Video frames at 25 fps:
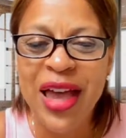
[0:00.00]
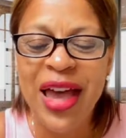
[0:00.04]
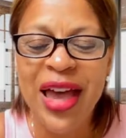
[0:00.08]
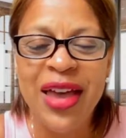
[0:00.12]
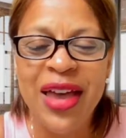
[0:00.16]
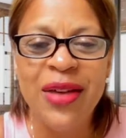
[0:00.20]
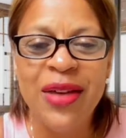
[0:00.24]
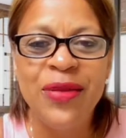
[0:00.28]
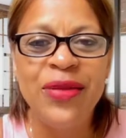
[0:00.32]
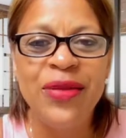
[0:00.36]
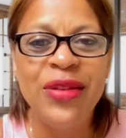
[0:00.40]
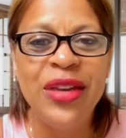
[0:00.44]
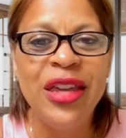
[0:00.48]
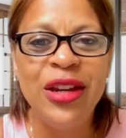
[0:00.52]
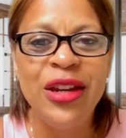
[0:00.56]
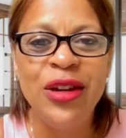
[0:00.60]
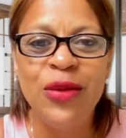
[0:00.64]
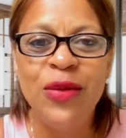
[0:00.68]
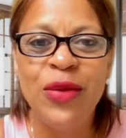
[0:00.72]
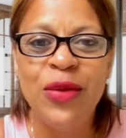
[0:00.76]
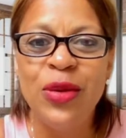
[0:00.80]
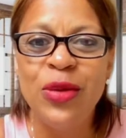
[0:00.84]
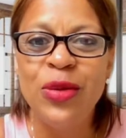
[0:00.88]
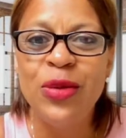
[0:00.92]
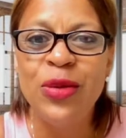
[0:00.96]
I've
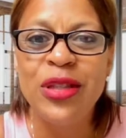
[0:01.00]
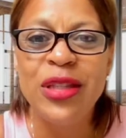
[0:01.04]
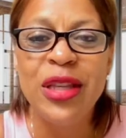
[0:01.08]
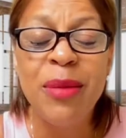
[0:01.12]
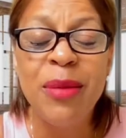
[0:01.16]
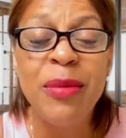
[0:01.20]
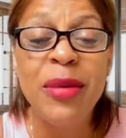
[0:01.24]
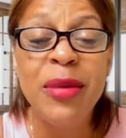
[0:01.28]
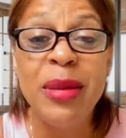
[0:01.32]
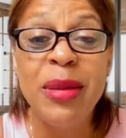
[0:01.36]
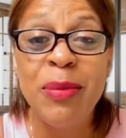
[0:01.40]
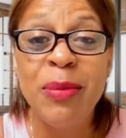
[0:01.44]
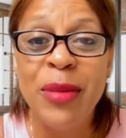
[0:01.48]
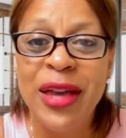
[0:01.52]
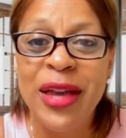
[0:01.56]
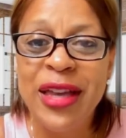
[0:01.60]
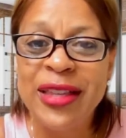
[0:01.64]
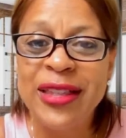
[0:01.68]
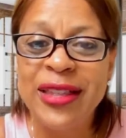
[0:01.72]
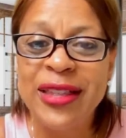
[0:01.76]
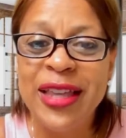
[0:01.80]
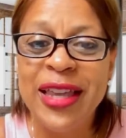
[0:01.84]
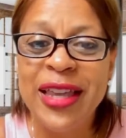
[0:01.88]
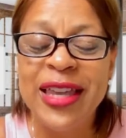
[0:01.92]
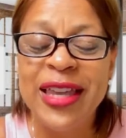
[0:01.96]
interviewed some of the
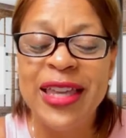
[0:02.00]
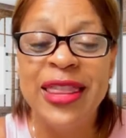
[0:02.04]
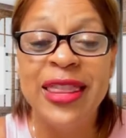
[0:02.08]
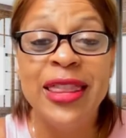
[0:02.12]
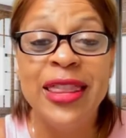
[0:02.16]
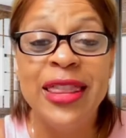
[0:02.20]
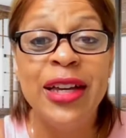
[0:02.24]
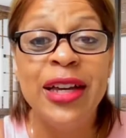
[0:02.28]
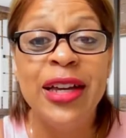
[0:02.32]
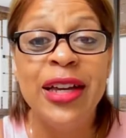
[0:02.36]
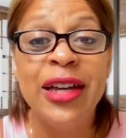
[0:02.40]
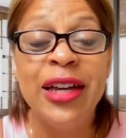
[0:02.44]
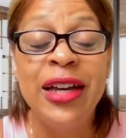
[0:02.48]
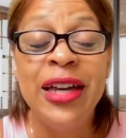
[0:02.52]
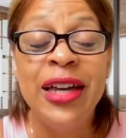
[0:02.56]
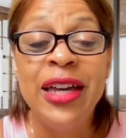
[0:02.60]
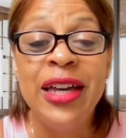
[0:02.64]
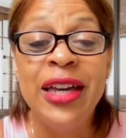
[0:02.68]
best in the